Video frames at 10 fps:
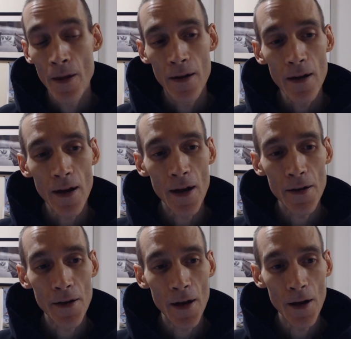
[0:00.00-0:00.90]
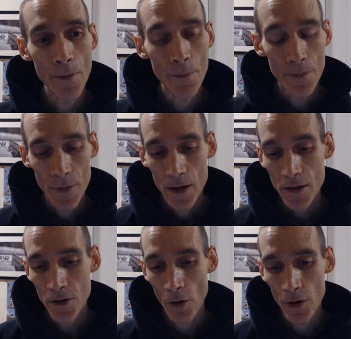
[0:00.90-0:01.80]
And
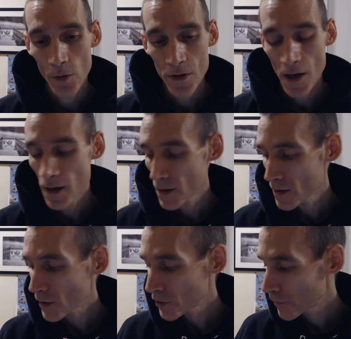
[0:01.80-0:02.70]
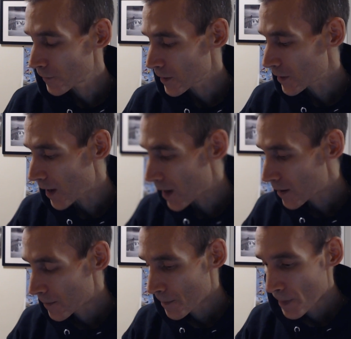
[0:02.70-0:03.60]
so it was like such a fit that
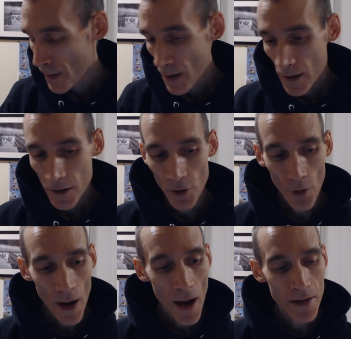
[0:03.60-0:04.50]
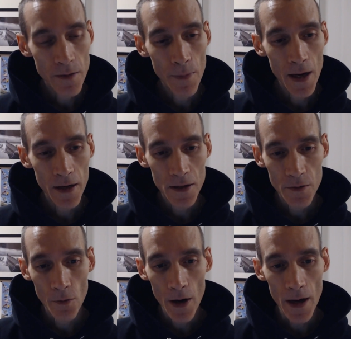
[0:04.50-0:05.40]
it had to make its
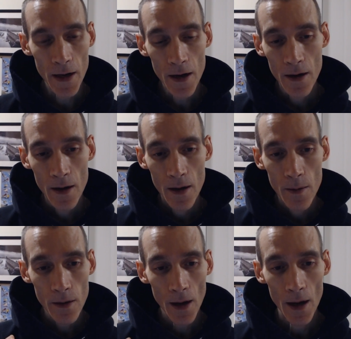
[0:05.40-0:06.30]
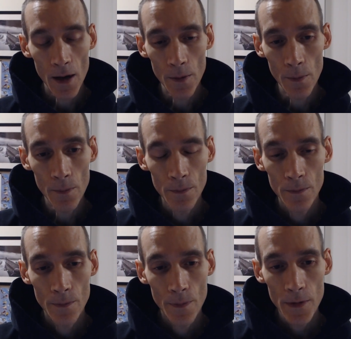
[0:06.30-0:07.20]
way,
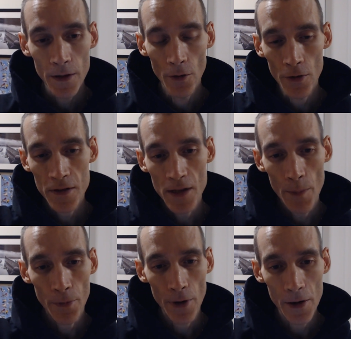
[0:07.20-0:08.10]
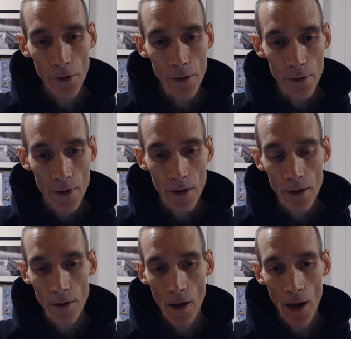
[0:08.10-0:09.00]
the separator
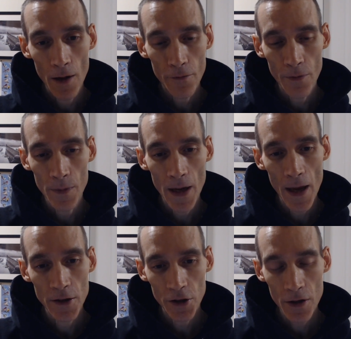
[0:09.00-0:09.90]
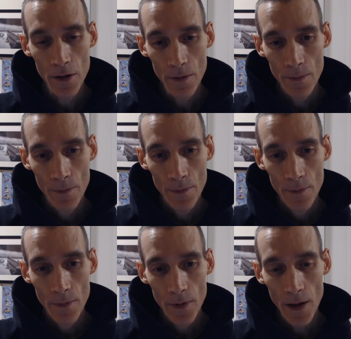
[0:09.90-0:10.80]
from the engine,
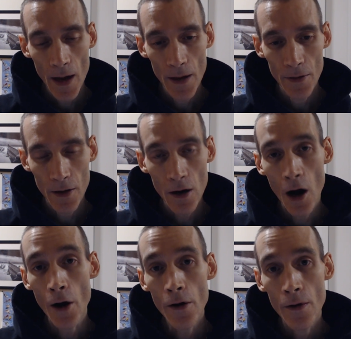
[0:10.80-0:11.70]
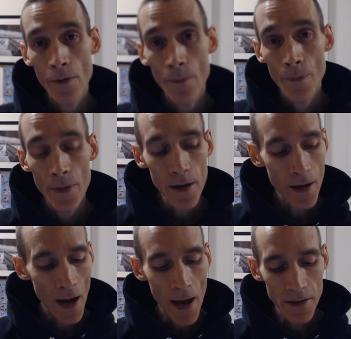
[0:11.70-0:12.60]
and the car, it had